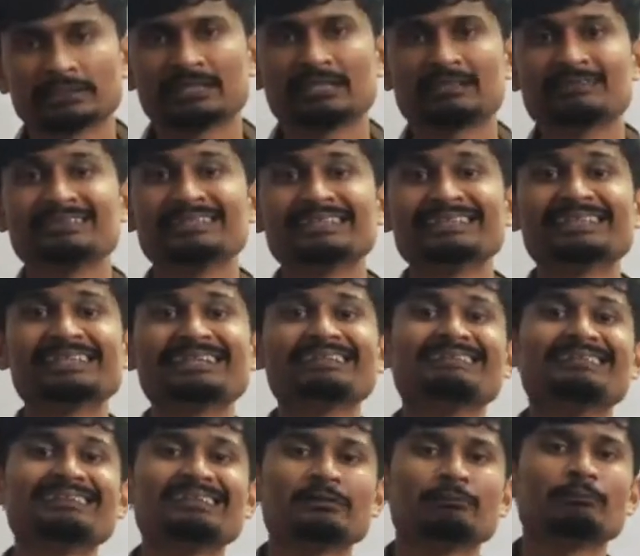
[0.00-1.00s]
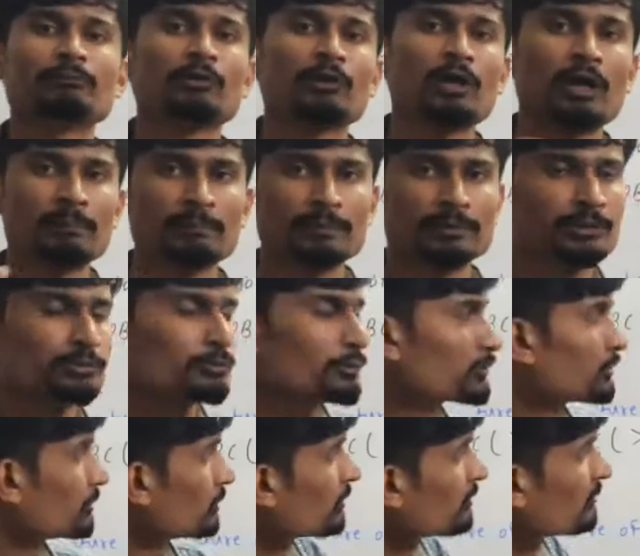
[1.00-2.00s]
that is increase in number of
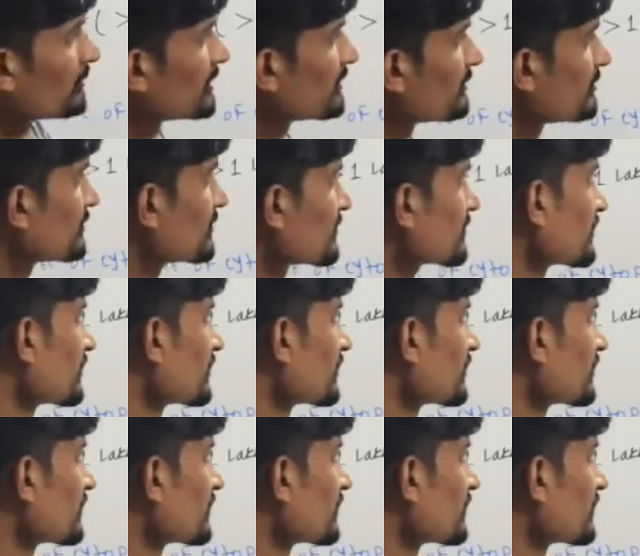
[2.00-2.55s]
eosinophils.